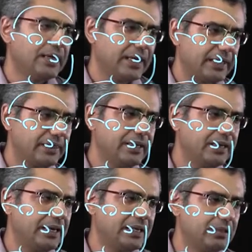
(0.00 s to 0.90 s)
And
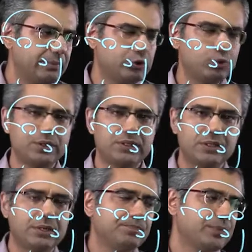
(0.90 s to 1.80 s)
then at the
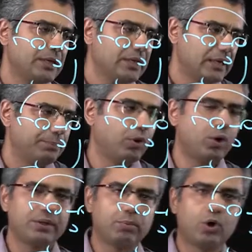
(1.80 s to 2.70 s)
maturity,
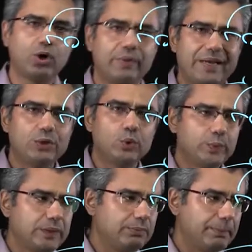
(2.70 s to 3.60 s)
the par value
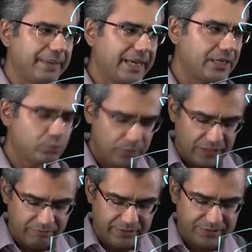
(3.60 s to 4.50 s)
will be paid to the
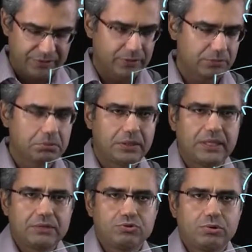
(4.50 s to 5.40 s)
investor. And
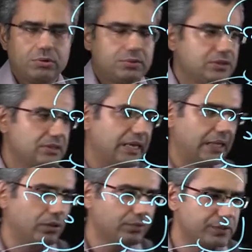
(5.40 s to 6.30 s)
that's all. This is the
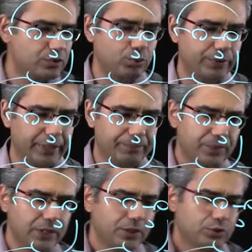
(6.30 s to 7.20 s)
end of the story.
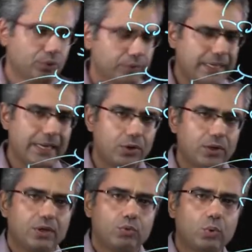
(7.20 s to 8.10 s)
So now
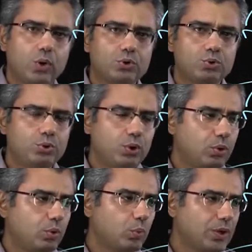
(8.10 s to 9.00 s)
we want to know
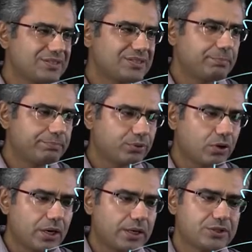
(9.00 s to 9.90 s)
what's the
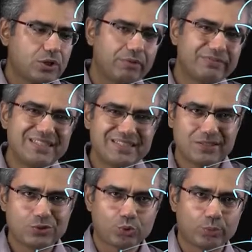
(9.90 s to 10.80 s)
price of this
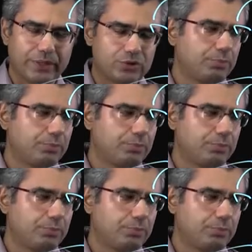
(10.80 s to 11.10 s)
instrument.